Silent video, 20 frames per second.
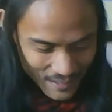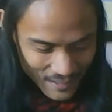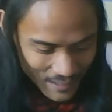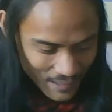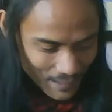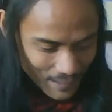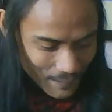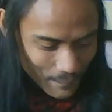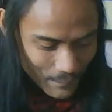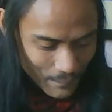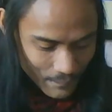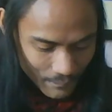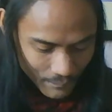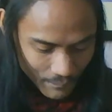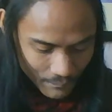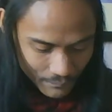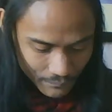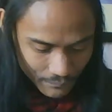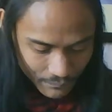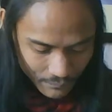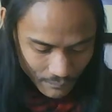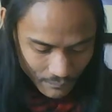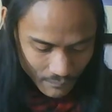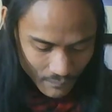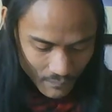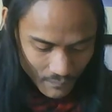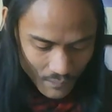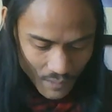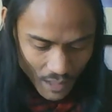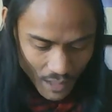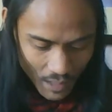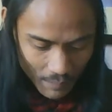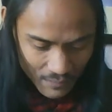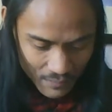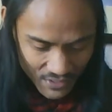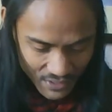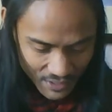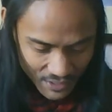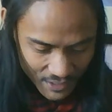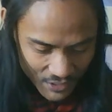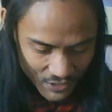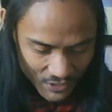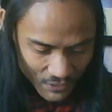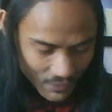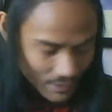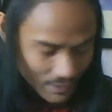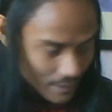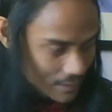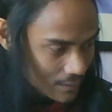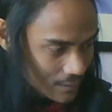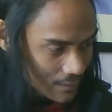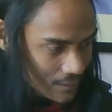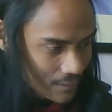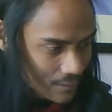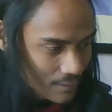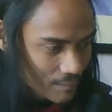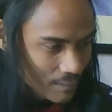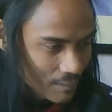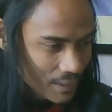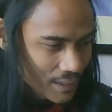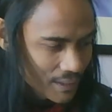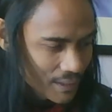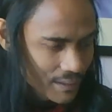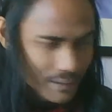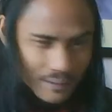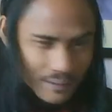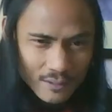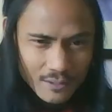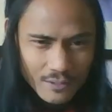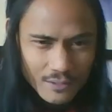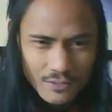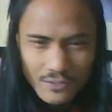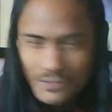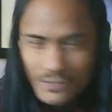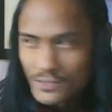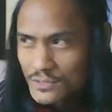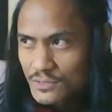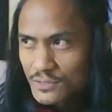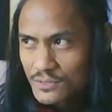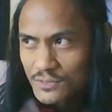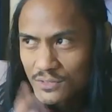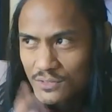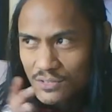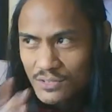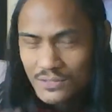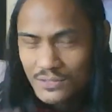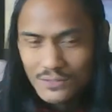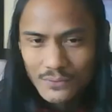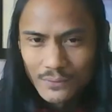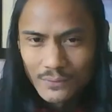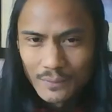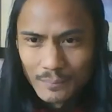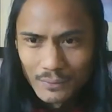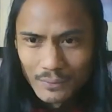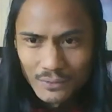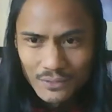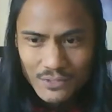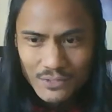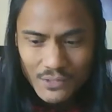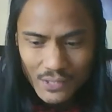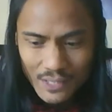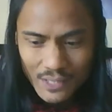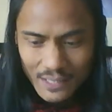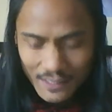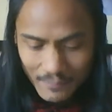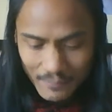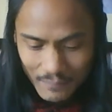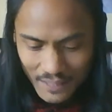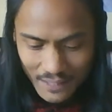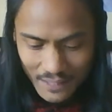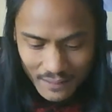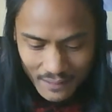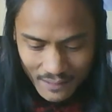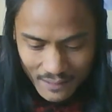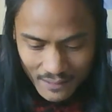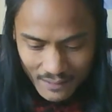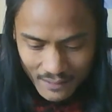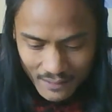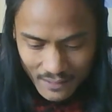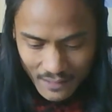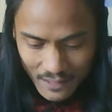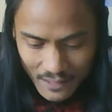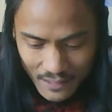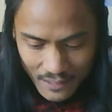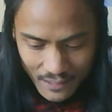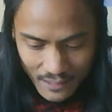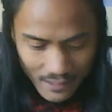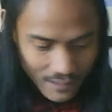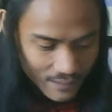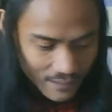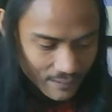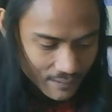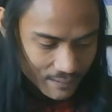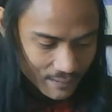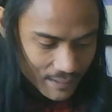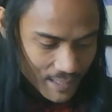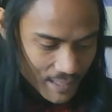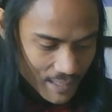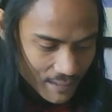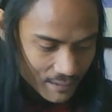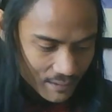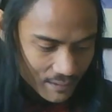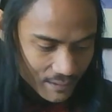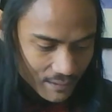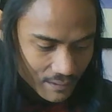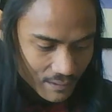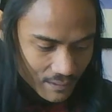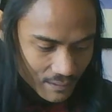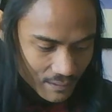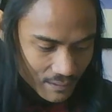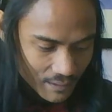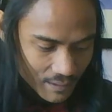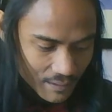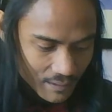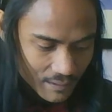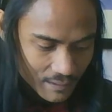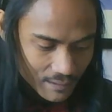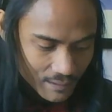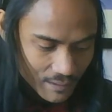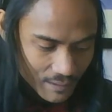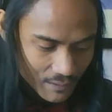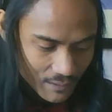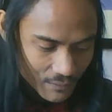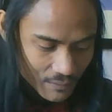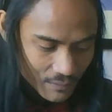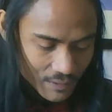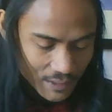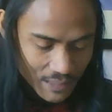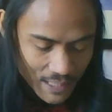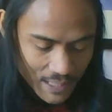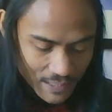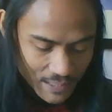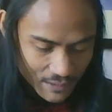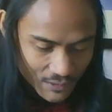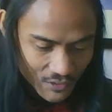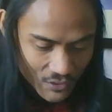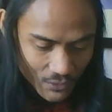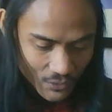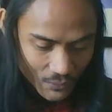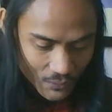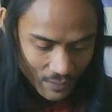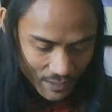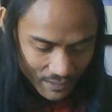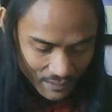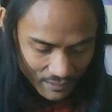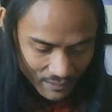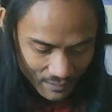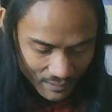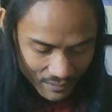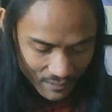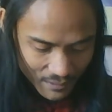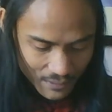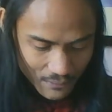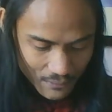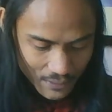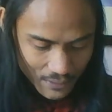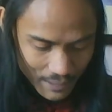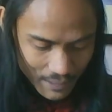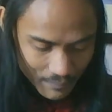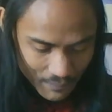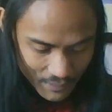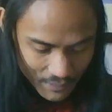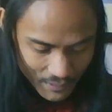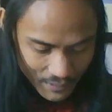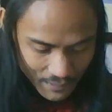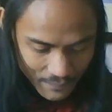I'm just gonna show you my scribble drawing paintings in the last. I think this is over the last 2 weeks. Is what happened.